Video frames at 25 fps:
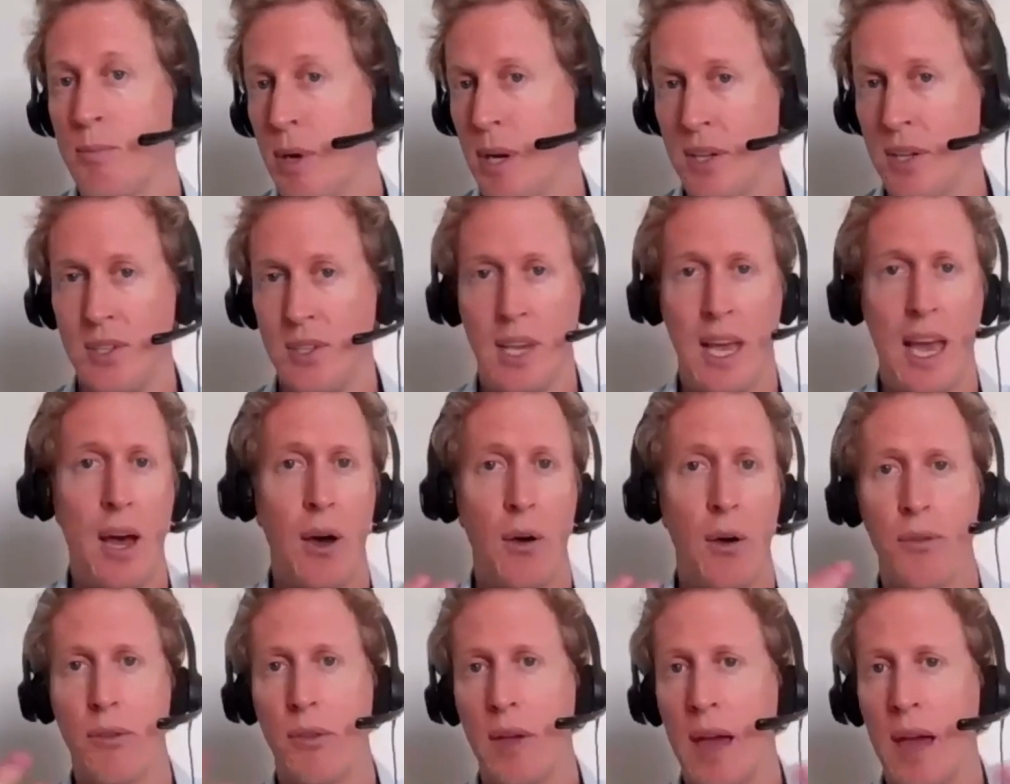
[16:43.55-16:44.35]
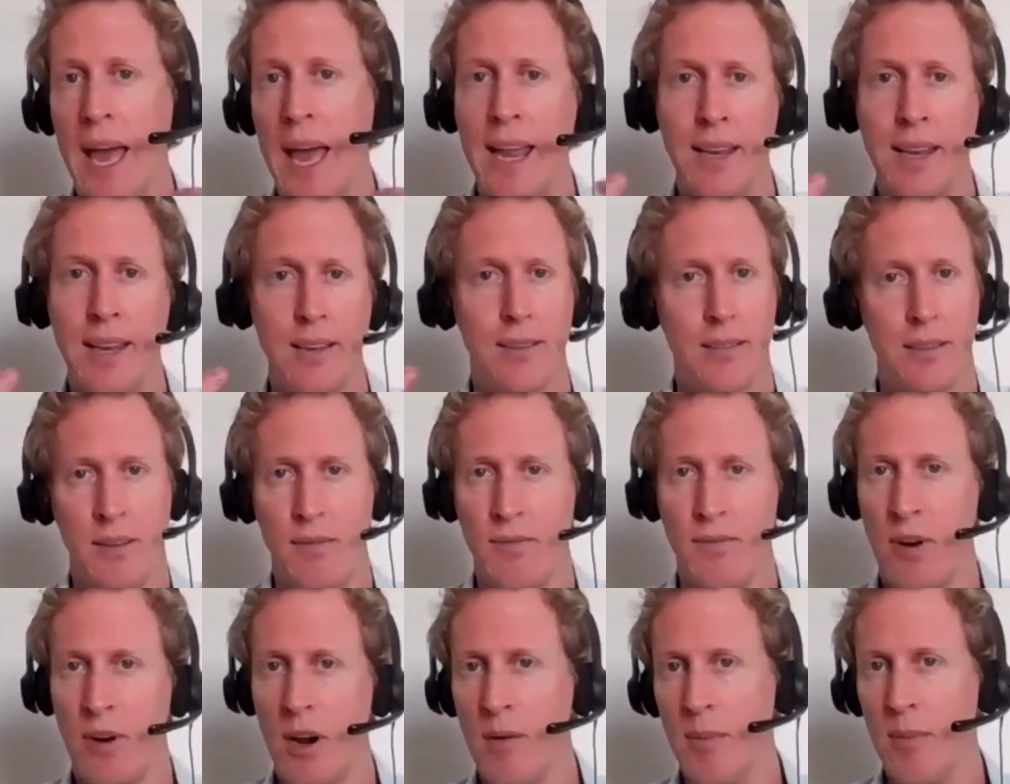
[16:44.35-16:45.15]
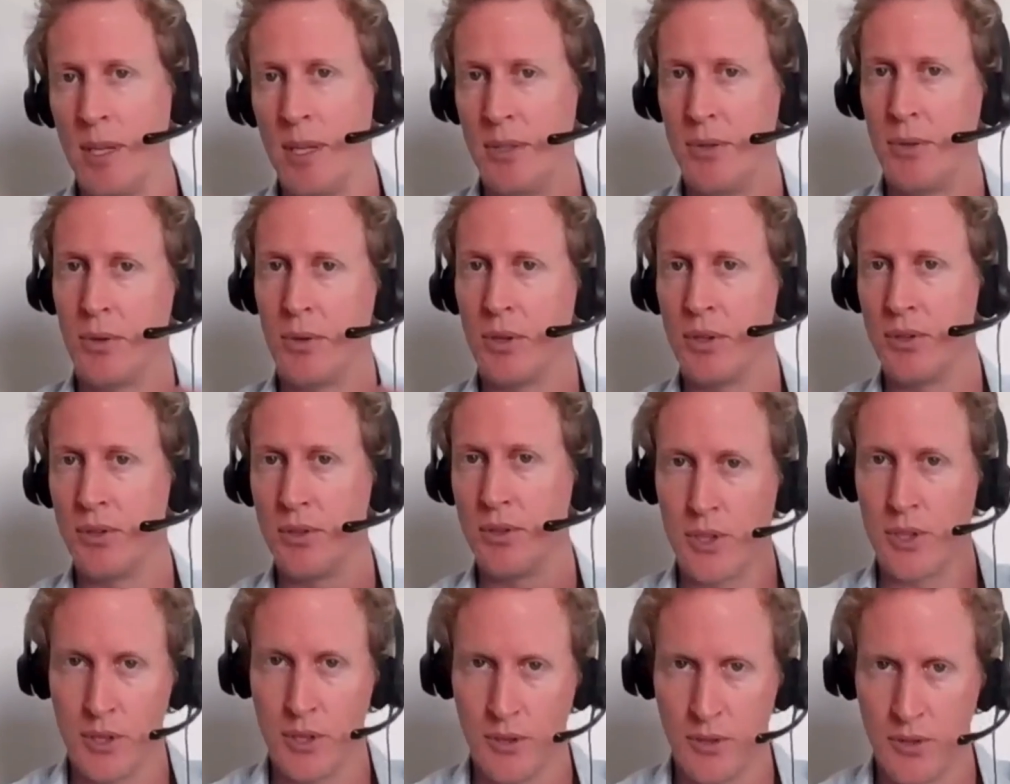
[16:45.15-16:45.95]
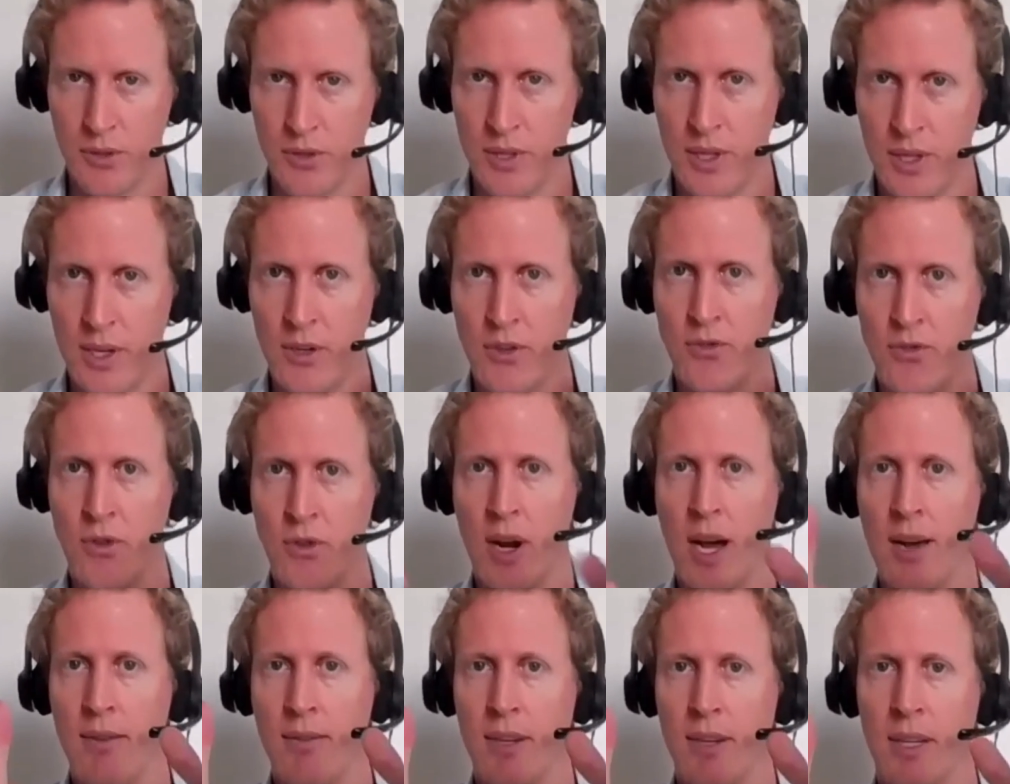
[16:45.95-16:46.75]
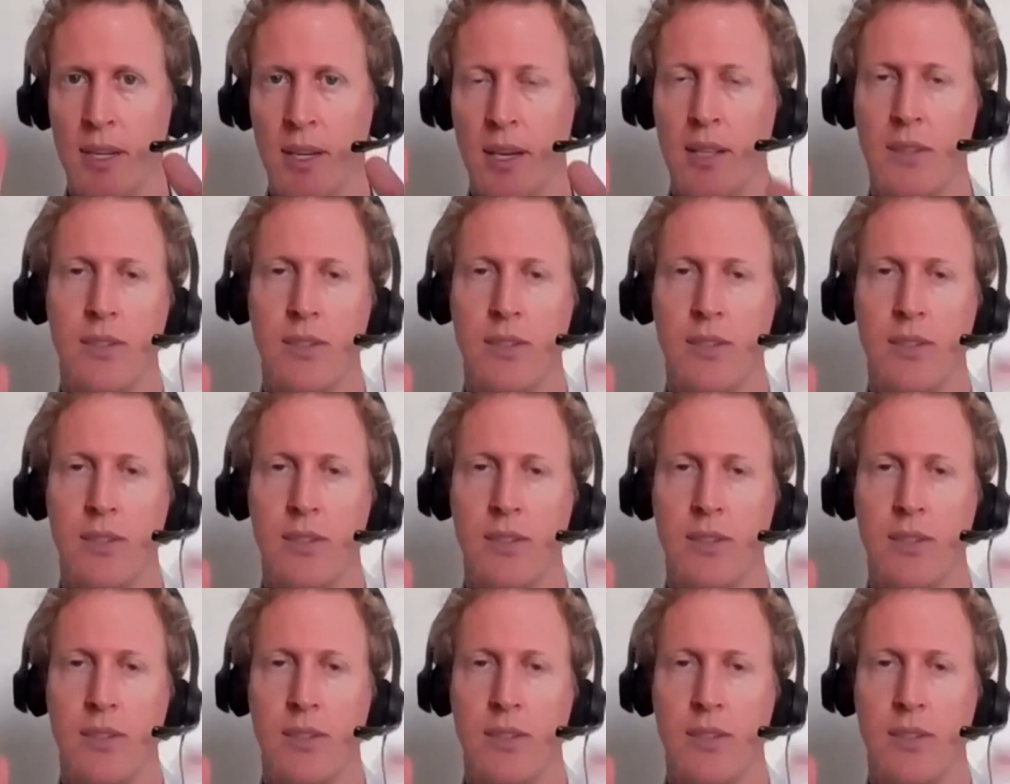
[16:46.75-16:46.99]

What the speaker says: But it's health and environmental concerns that are driving,